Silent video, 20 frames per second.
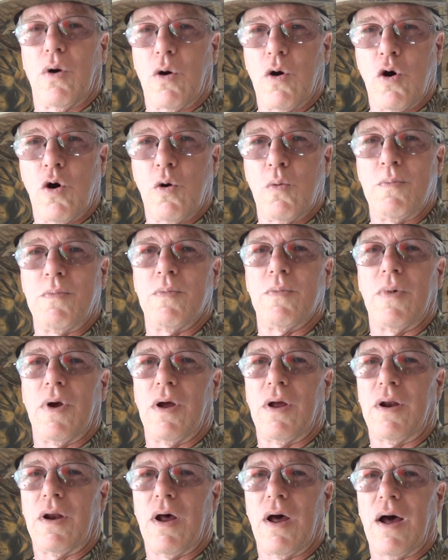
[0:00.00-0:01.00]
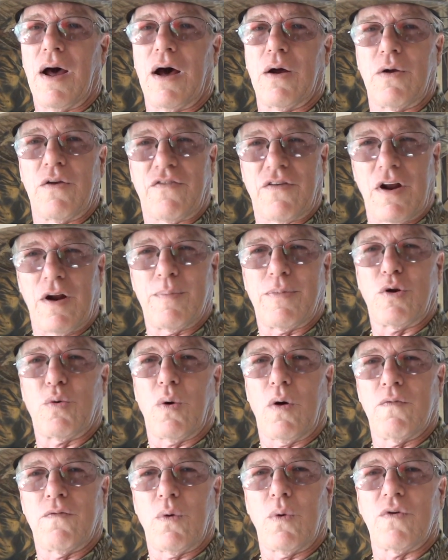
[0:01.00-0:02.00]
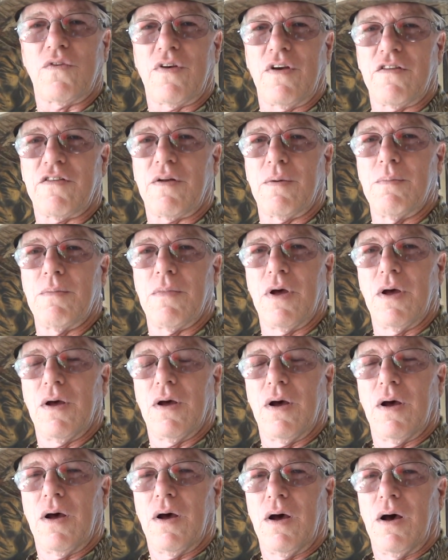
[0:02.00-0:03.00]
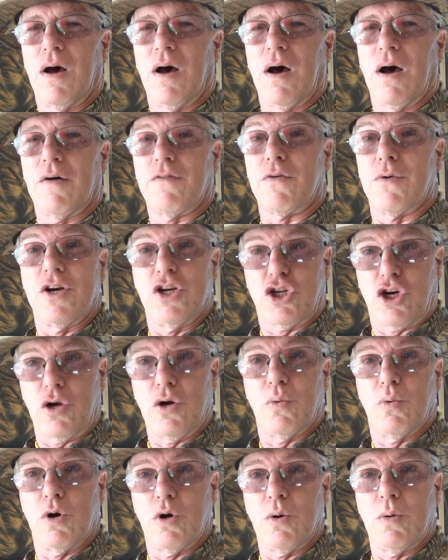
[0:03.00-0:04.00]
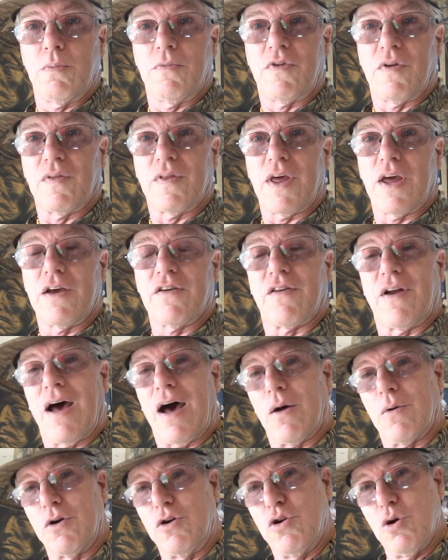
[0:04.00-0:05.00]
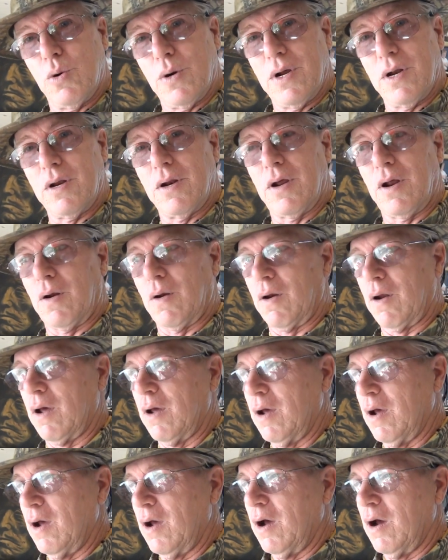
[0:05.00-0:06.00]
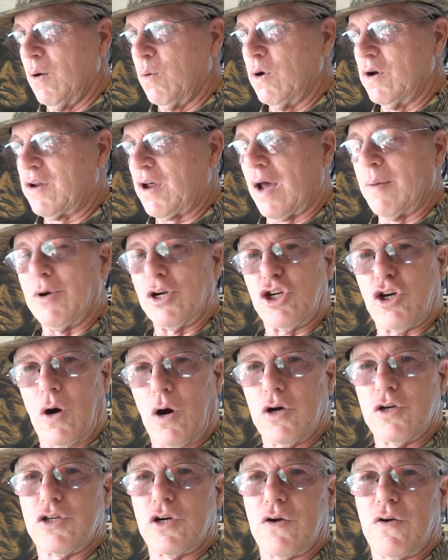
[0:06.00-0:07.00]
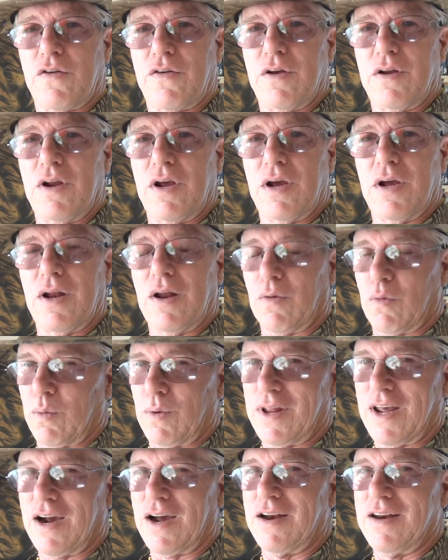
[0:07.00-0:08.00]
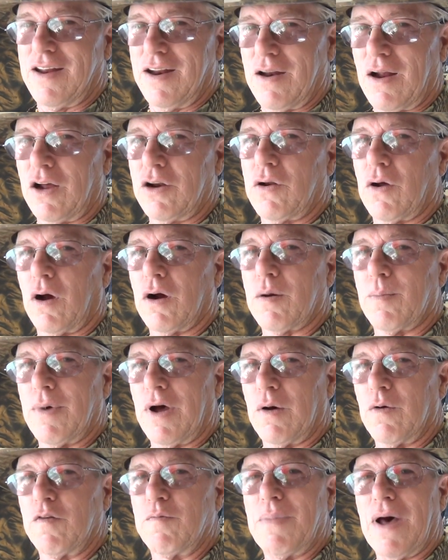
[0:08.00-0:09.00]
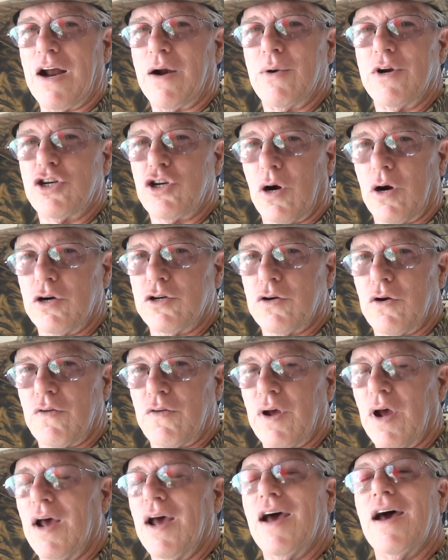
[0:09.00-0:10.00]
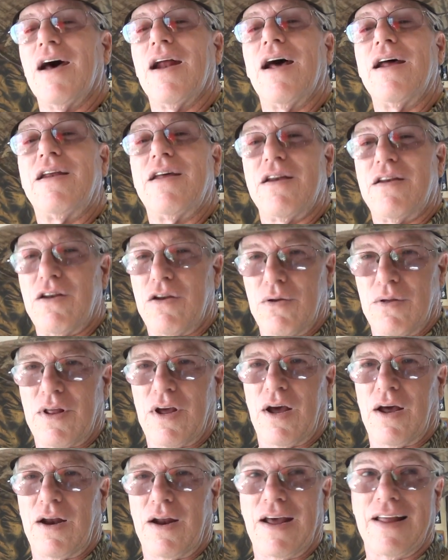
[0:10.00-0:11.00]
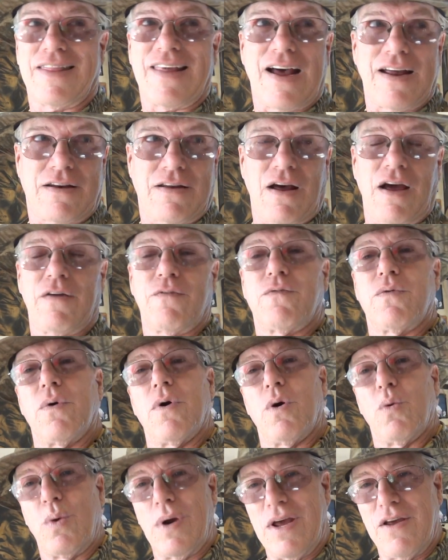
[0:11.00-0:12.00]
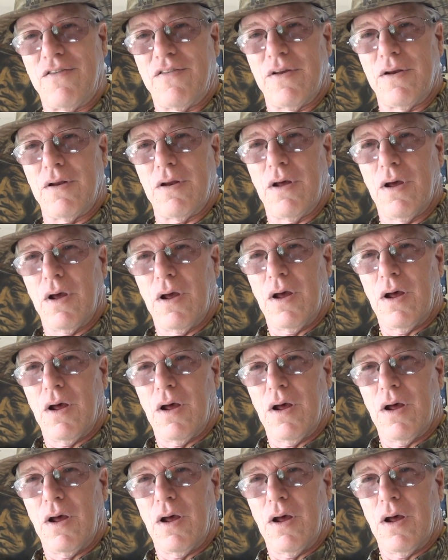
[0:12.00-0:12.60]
home and how to set up a 12-volt system for each of your rooms and things, and how to do it, and what type of chargers you need. And that's one thing I did not talk about, was battery chargers, and I didn't do that at that time for a reason.